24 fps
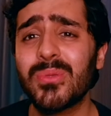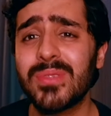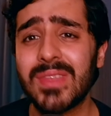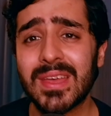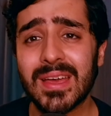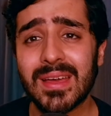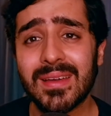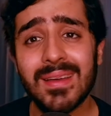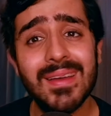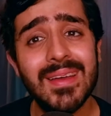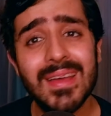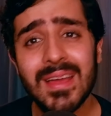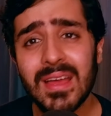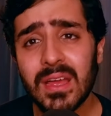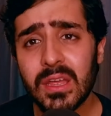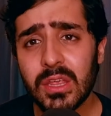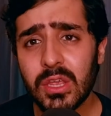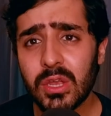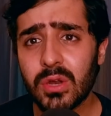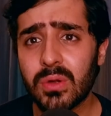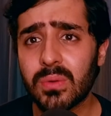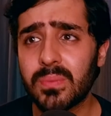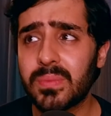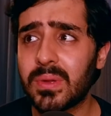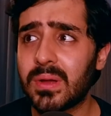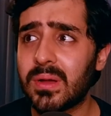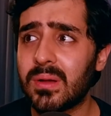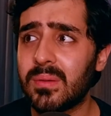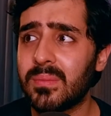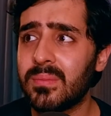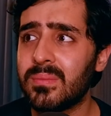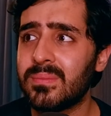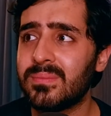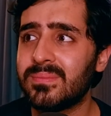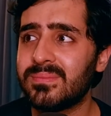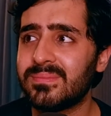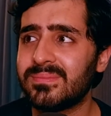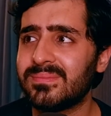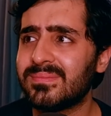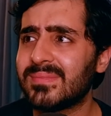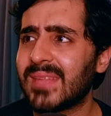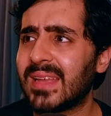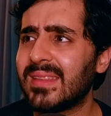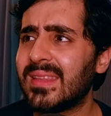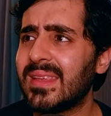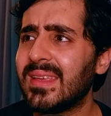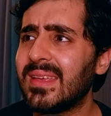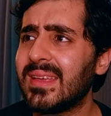out there.
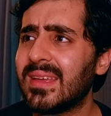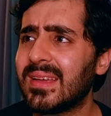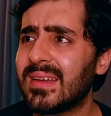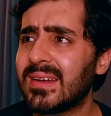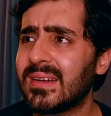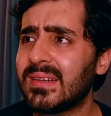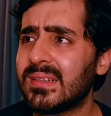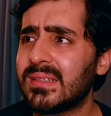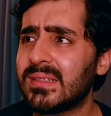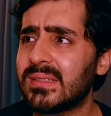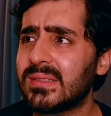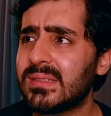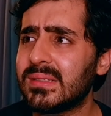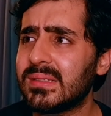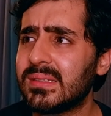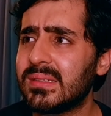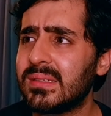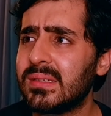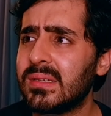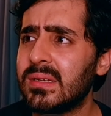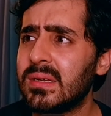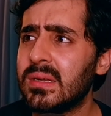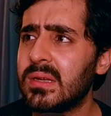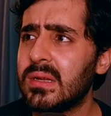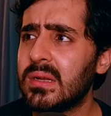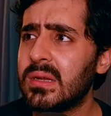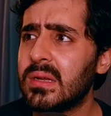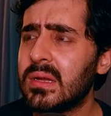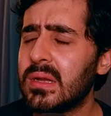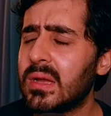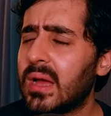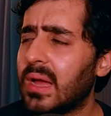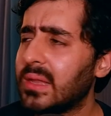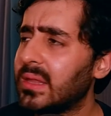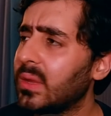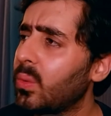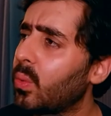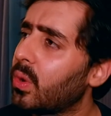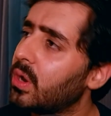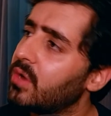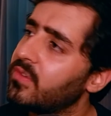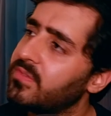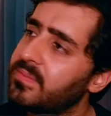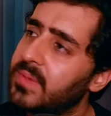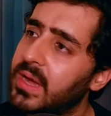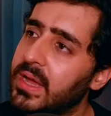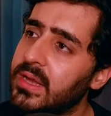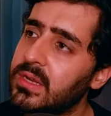I think
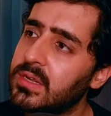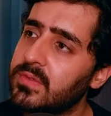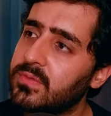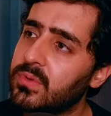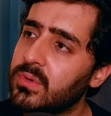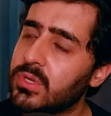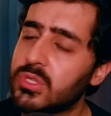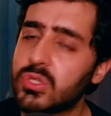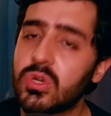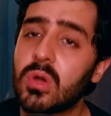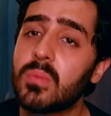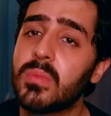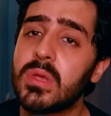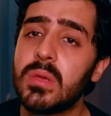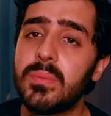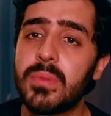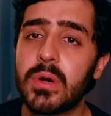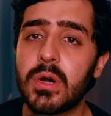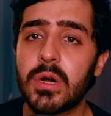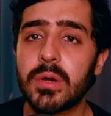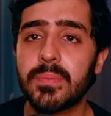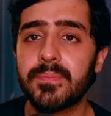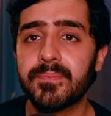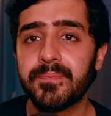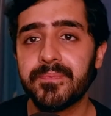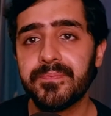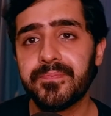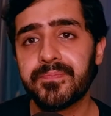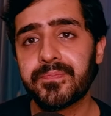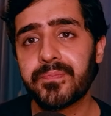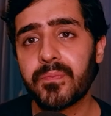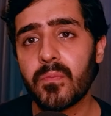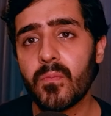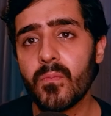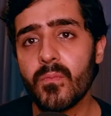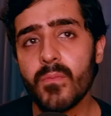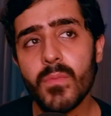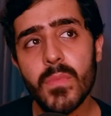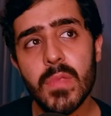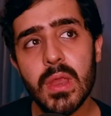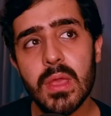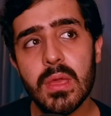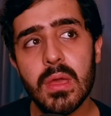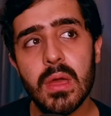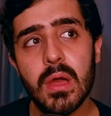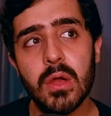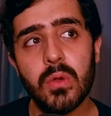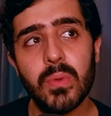one of my interviewers told me about
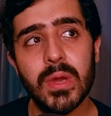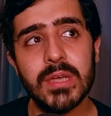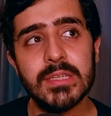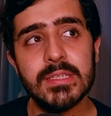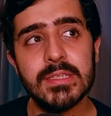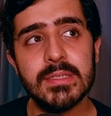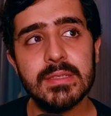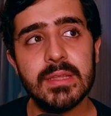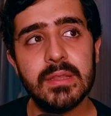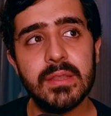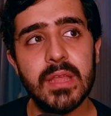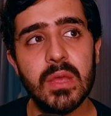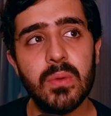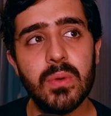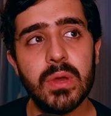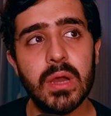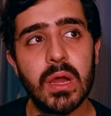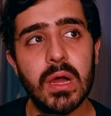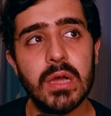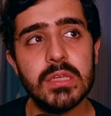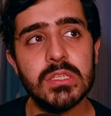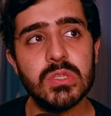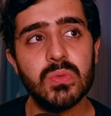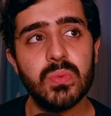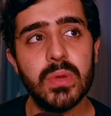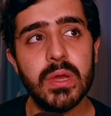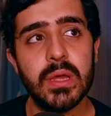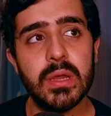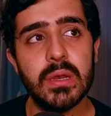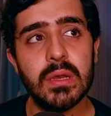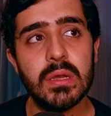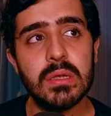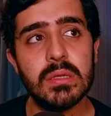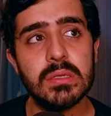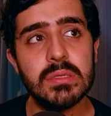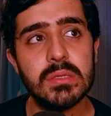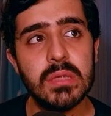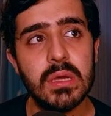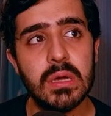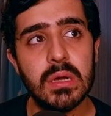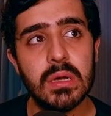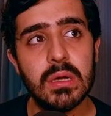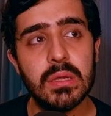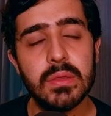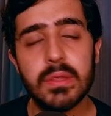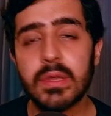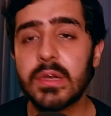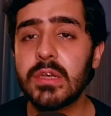a question that they were asked where
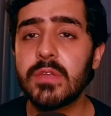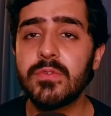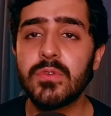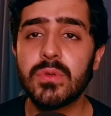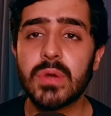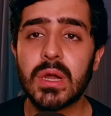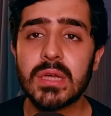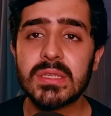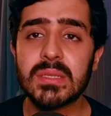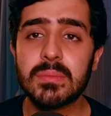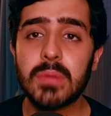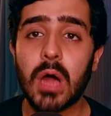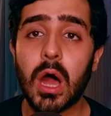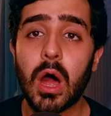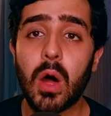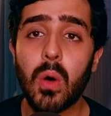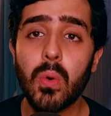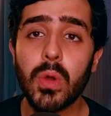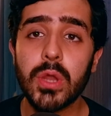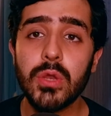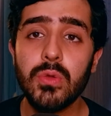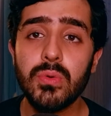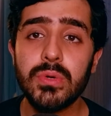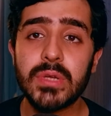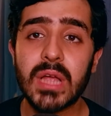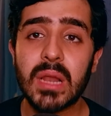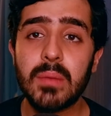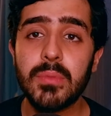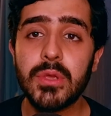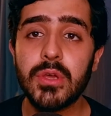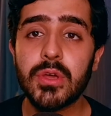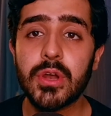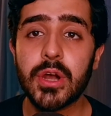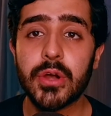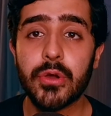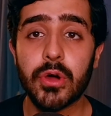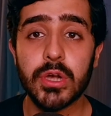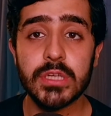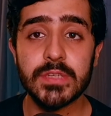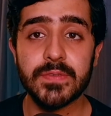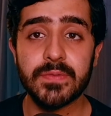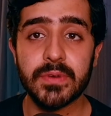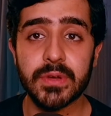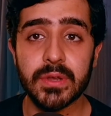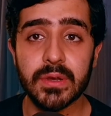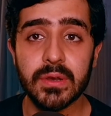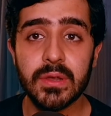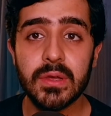the interviewer asked them, how can you tell me you're at
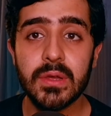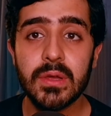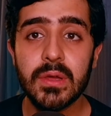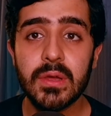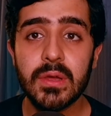Oxford?